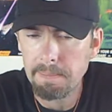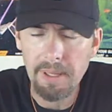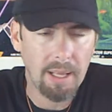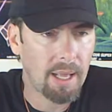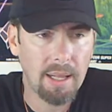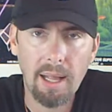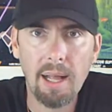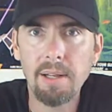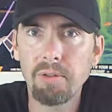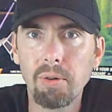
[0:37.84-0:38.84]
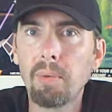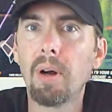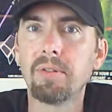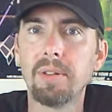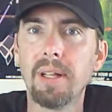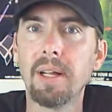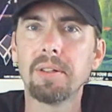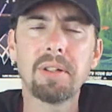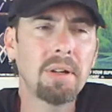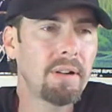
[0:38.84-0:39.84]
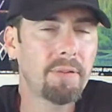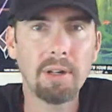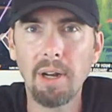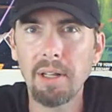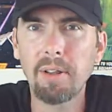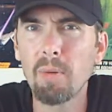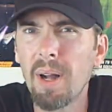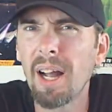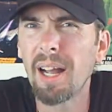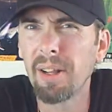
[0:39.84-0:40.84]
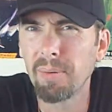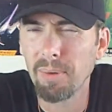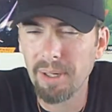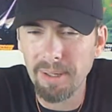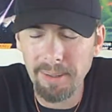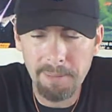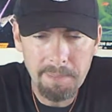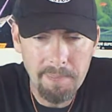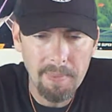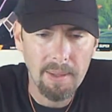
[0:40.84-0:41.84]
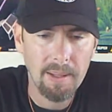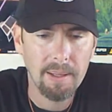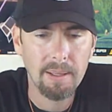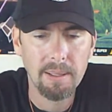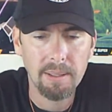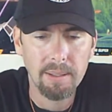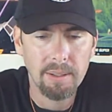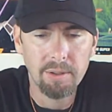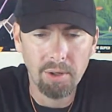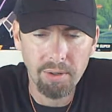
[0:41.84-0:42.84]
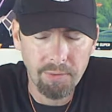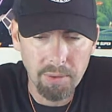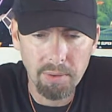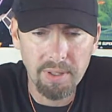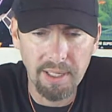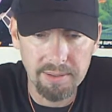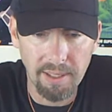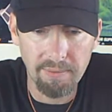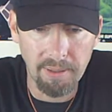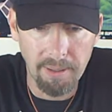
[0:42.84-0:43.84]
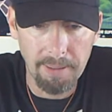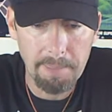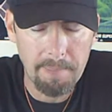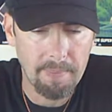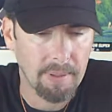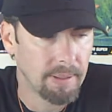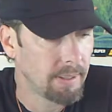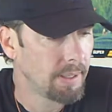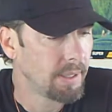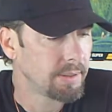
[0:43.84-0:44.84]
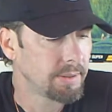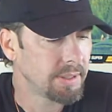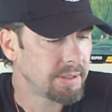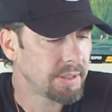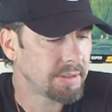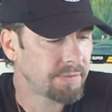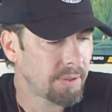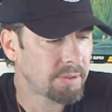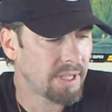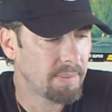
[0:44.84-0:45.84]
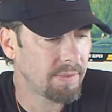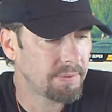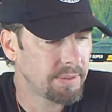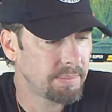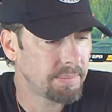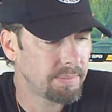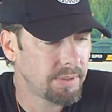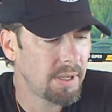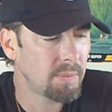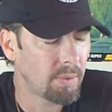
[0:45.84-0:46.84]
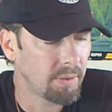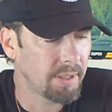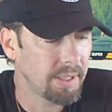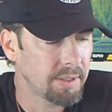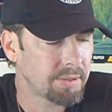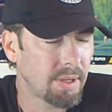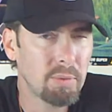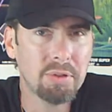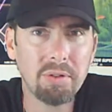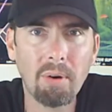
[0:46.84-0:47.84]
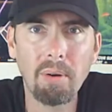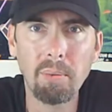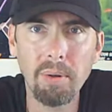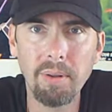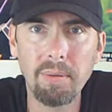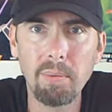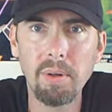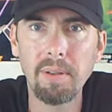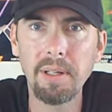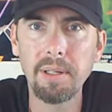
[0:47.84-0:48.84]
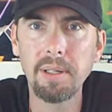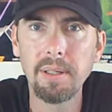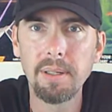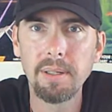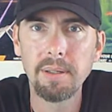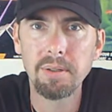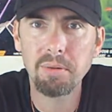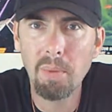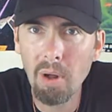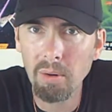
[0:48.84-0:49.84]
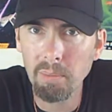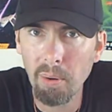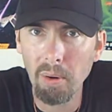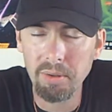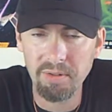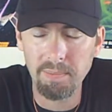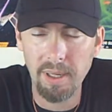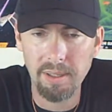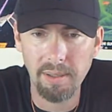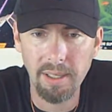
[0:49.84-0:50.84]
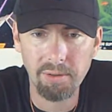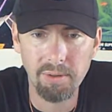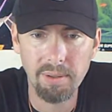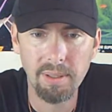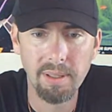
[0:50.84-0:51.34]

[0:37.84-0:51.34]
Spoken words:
I enjoy watching that, so I figure I'd throw my hat in the ring here. Show you a few little things I've got. So this is the first time I've done one of these, so I'm going to start with one of the smaller parts of my collection.